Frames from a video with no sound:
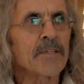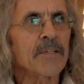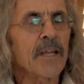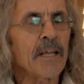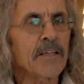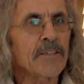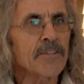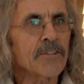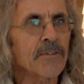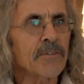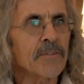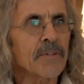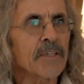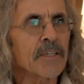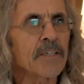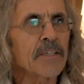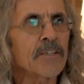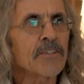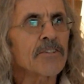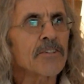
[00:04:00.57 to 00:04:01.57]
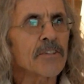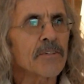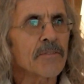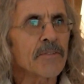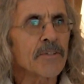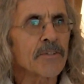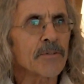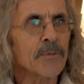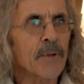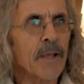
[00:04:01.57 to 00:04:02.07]
the nature of the condition
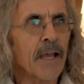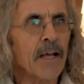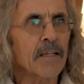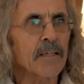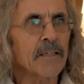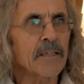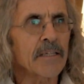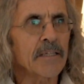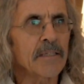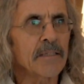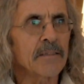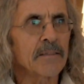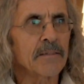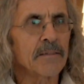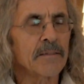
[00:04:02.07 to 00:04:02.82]
of this reality